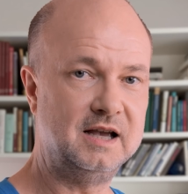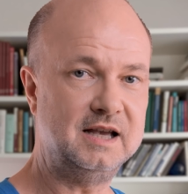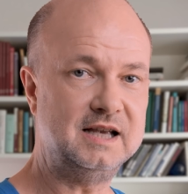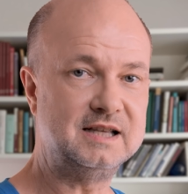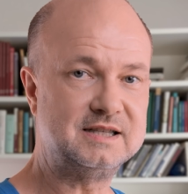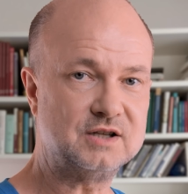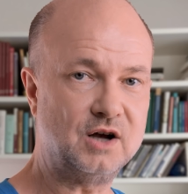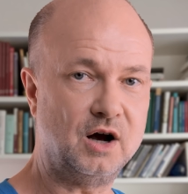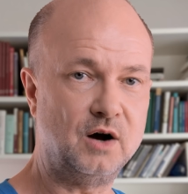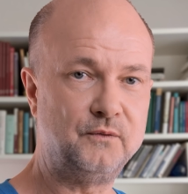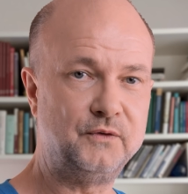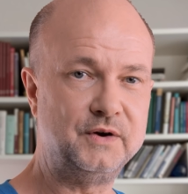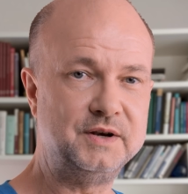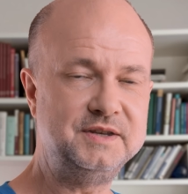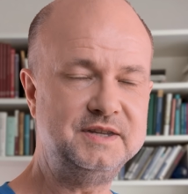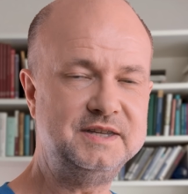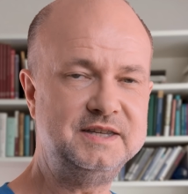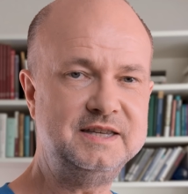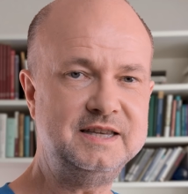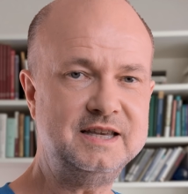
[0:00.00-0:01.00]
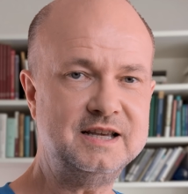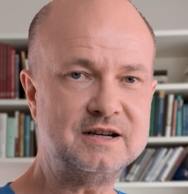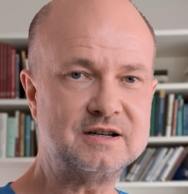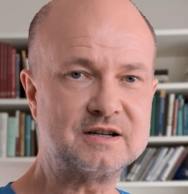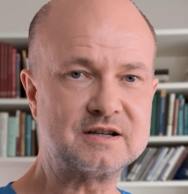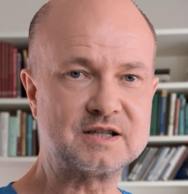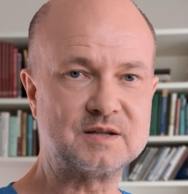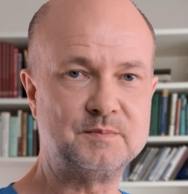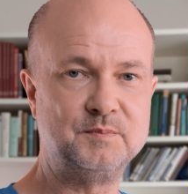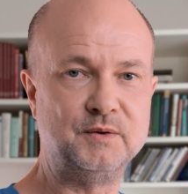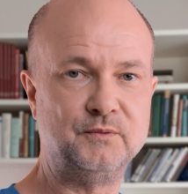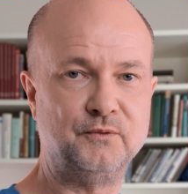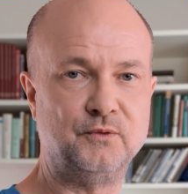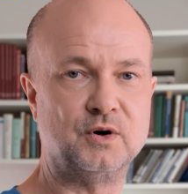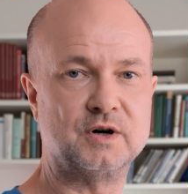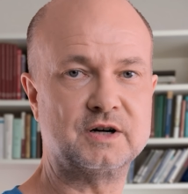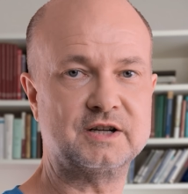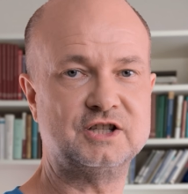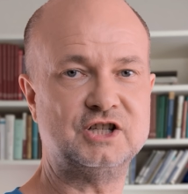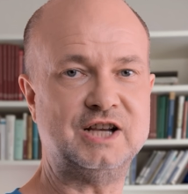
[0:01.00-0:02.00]
it's often years
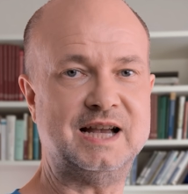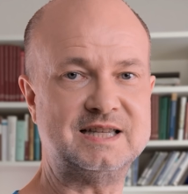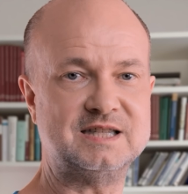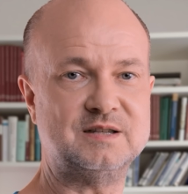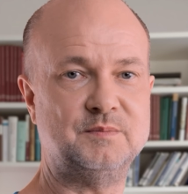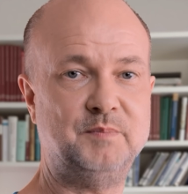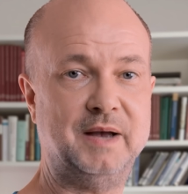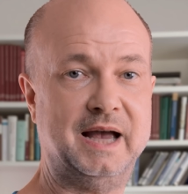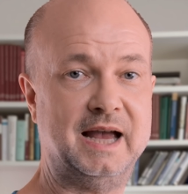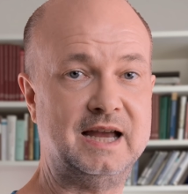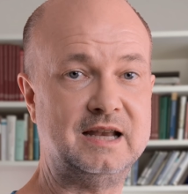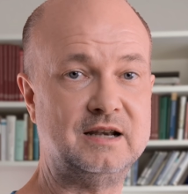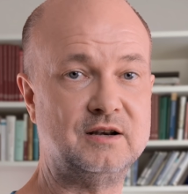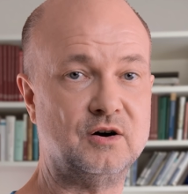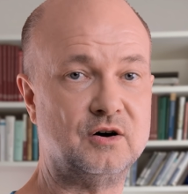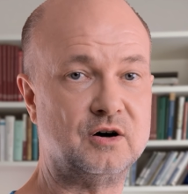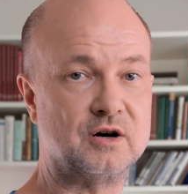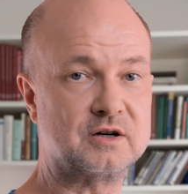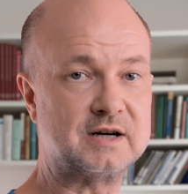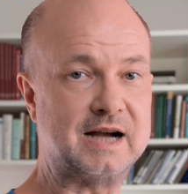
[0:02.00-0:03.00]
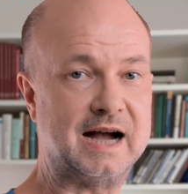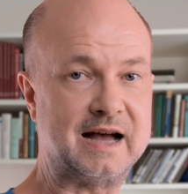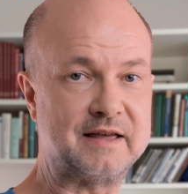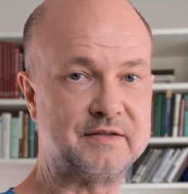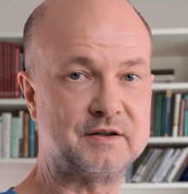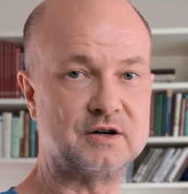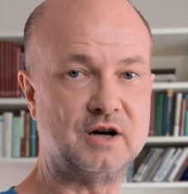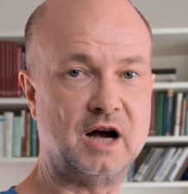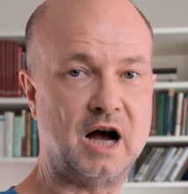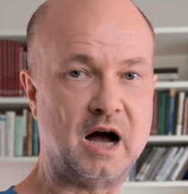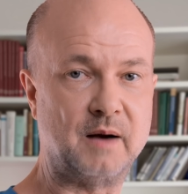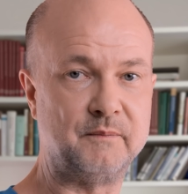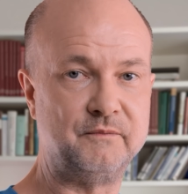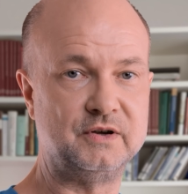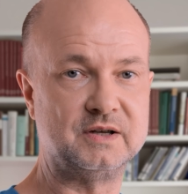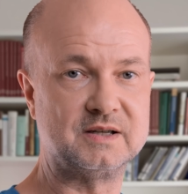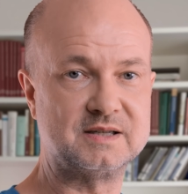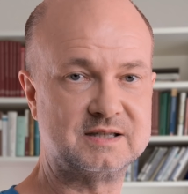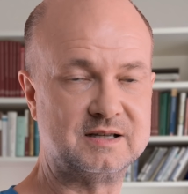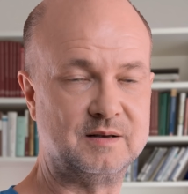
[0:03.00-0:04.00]
before chest pain or other
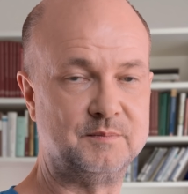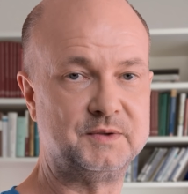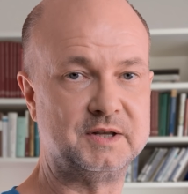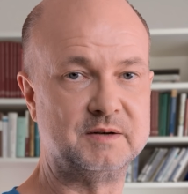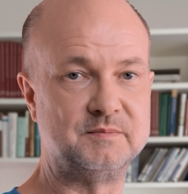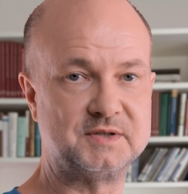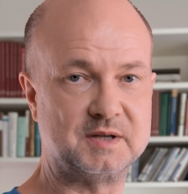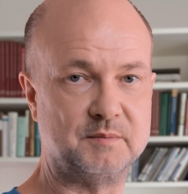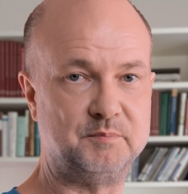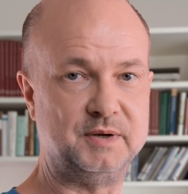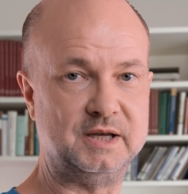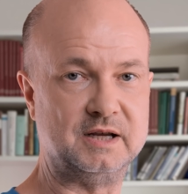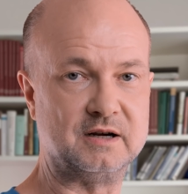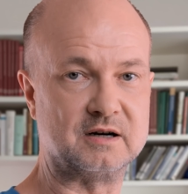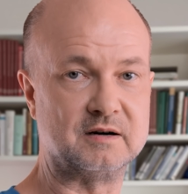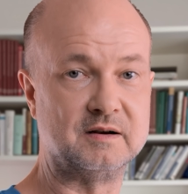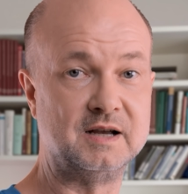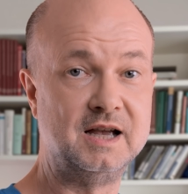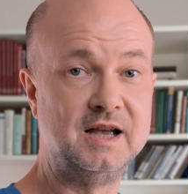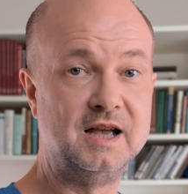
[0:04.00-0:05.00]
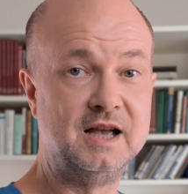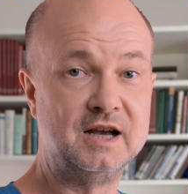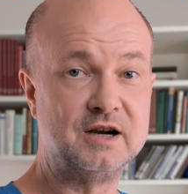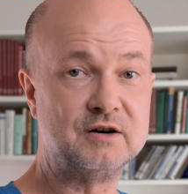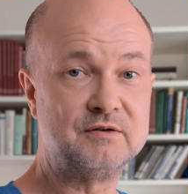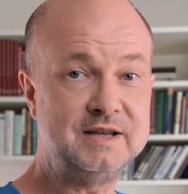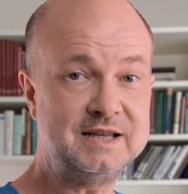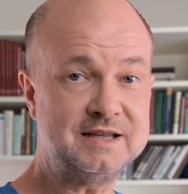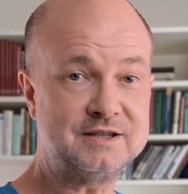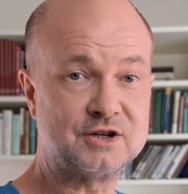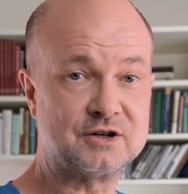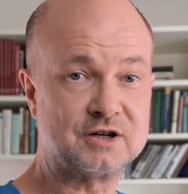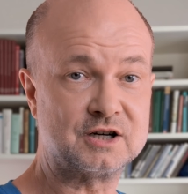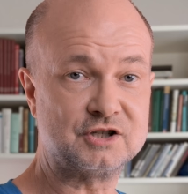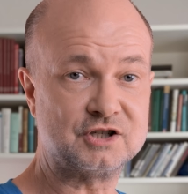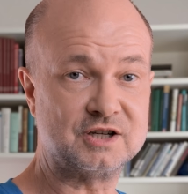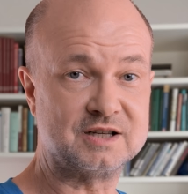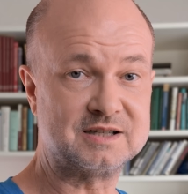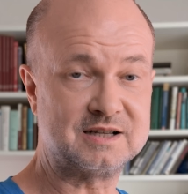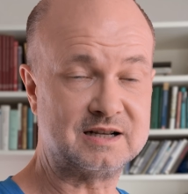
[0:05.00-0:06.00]
obvious symptoms appear.
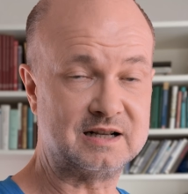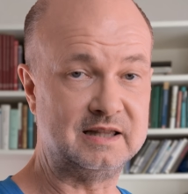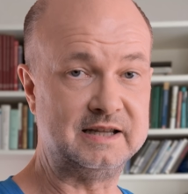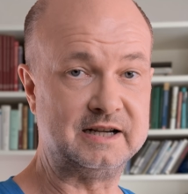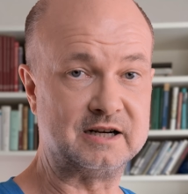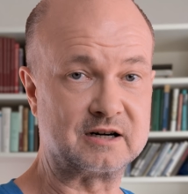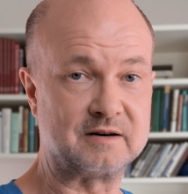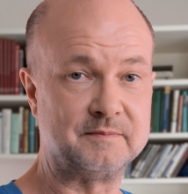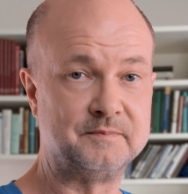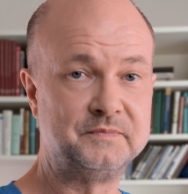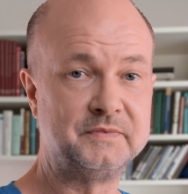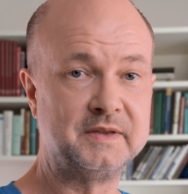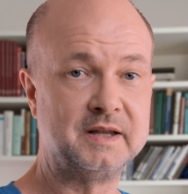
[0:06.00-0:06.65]
Research is clear.